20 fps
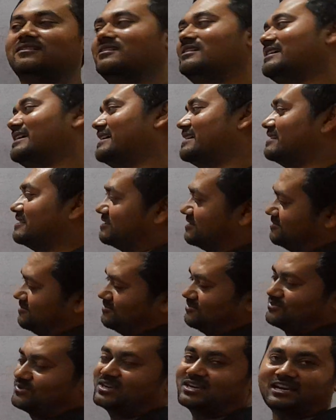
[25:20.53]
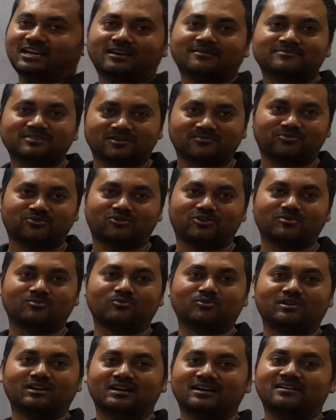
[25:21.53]
And we have the
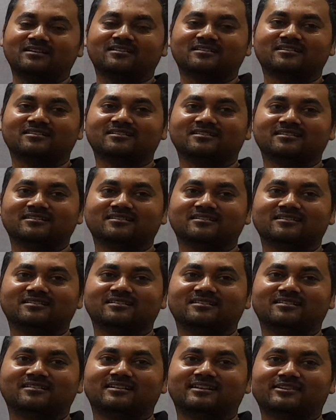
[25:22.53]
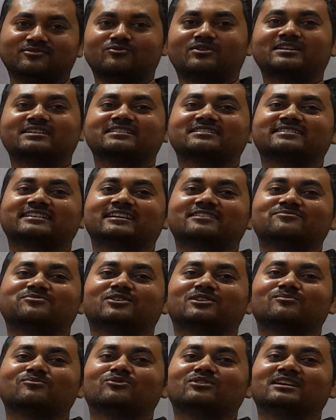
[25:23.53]
formula. What is that
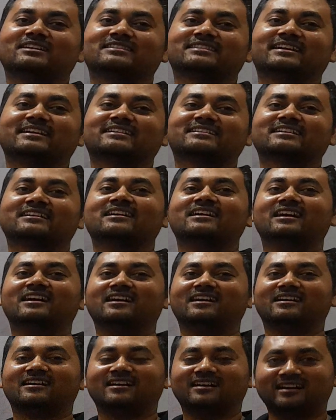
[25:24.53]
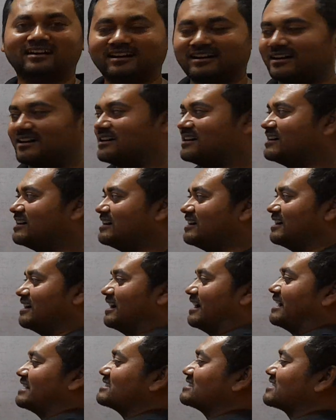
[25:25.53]
formula? That
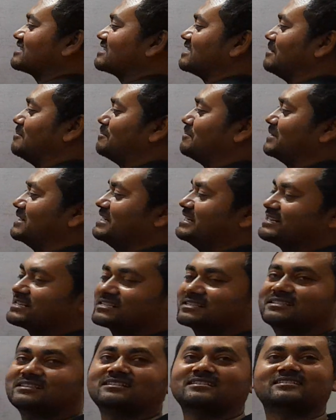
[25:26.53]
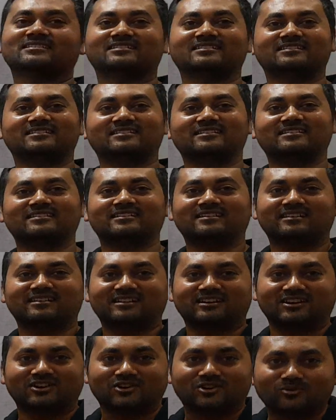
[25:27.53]
earth completes
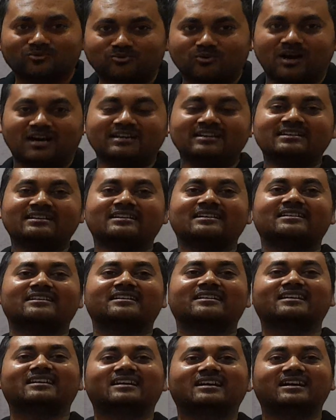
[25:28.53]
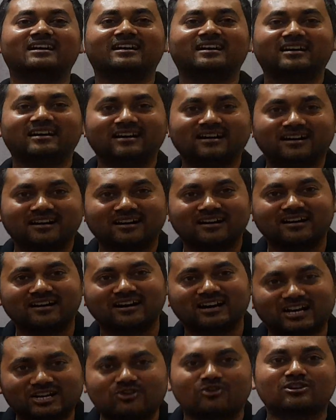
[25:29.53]

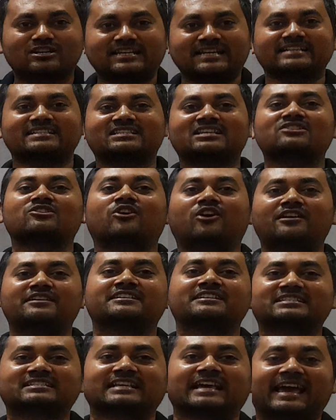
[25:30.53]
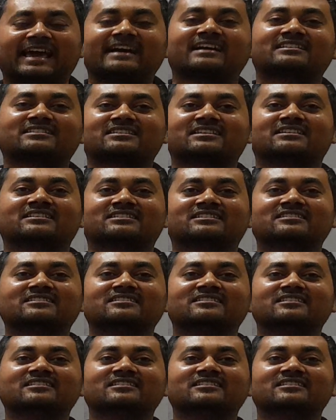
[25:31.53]
a rotation on its axis